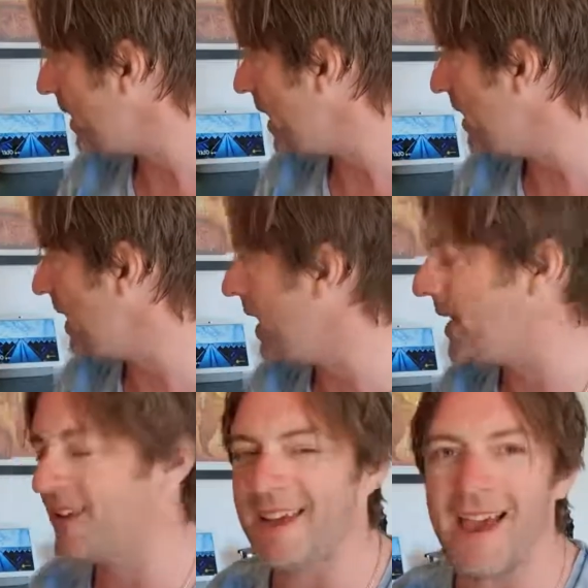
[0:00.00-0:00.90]
and then
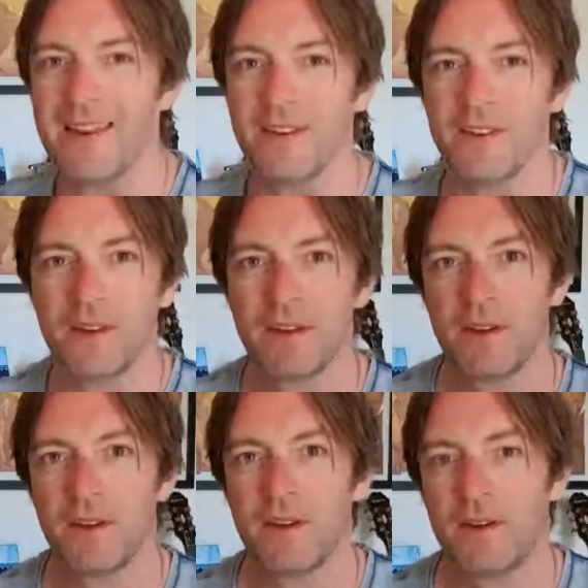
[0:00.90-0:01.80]
at the end
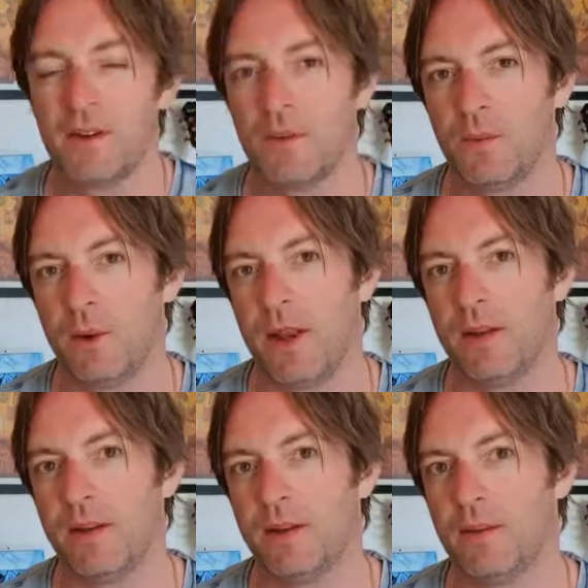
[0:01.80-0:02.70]

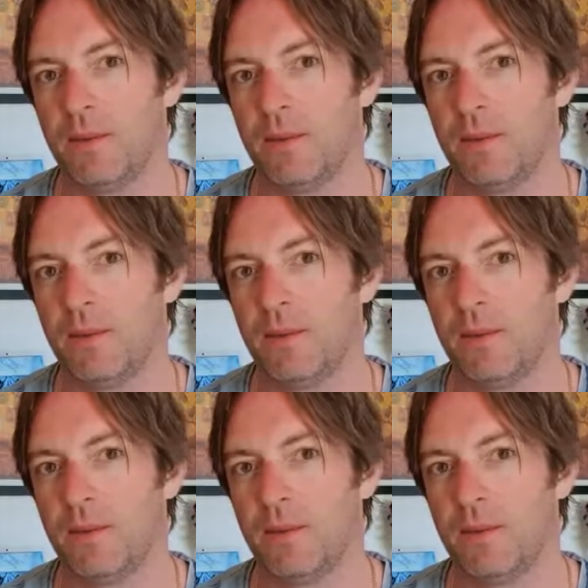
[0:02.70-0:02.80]
when